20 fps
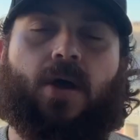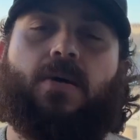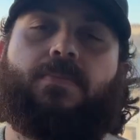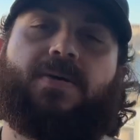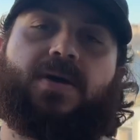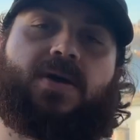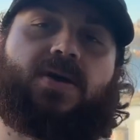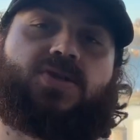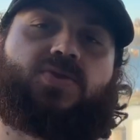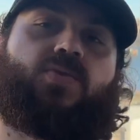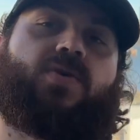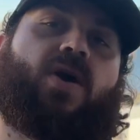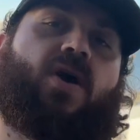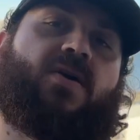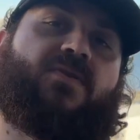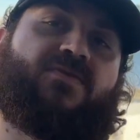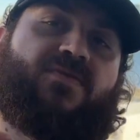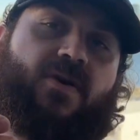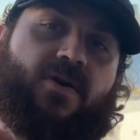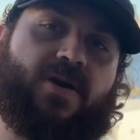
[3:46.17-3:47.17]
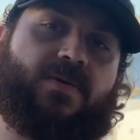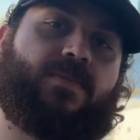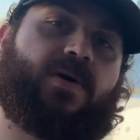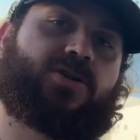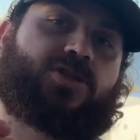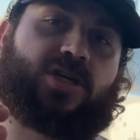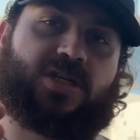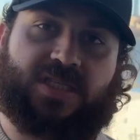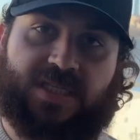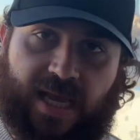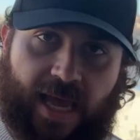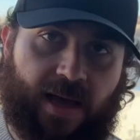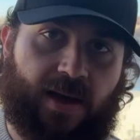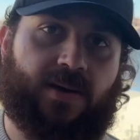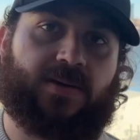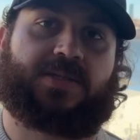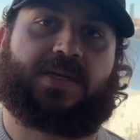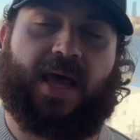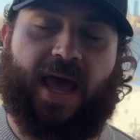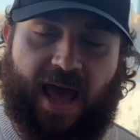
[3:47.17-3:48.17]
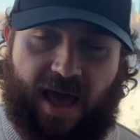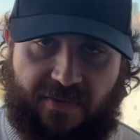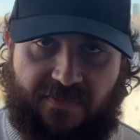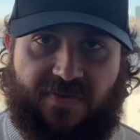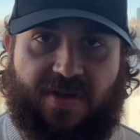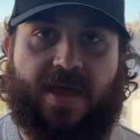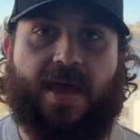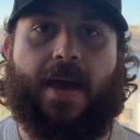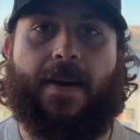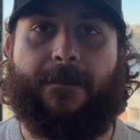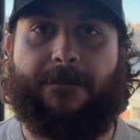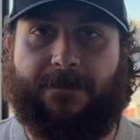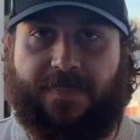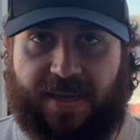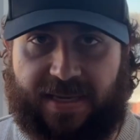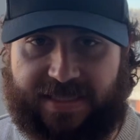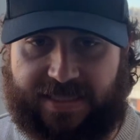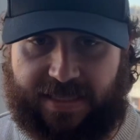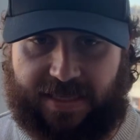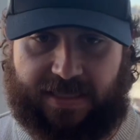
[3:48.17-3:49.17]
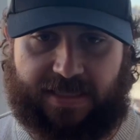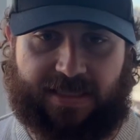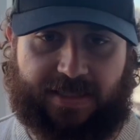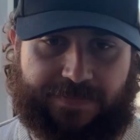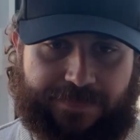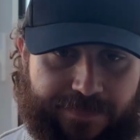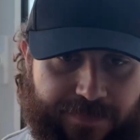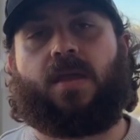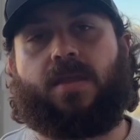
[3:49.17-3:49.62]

because we are very much a sales-heavy business.